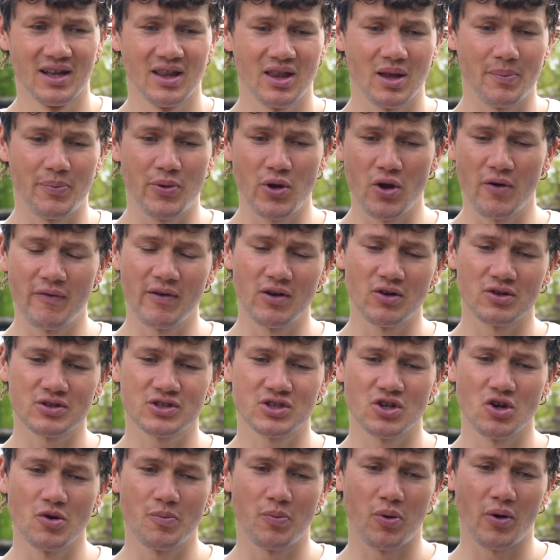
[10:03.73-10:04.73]
The Pure Velour
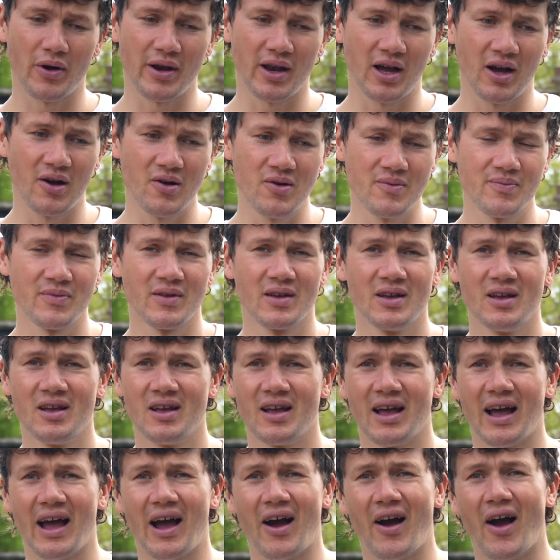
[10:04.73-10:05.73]
2.0,
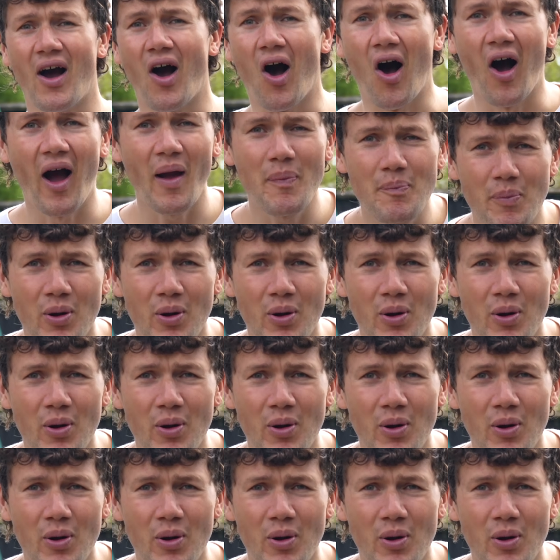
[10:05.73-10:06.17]
I